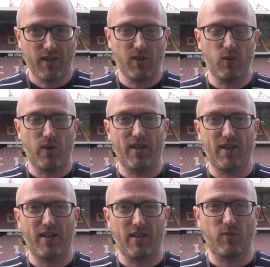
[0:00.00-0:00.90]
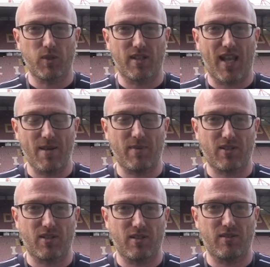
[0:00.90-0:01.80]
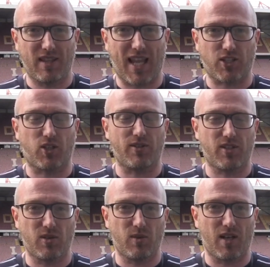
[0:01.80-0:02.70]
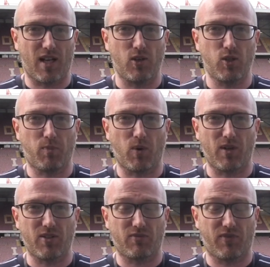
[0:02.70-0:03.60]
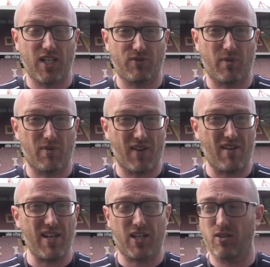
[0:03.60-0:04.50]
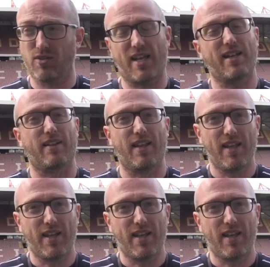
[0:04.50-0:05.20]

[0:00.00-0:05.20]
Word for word: who was able to latch onto a loose ball and finish from a very acute angle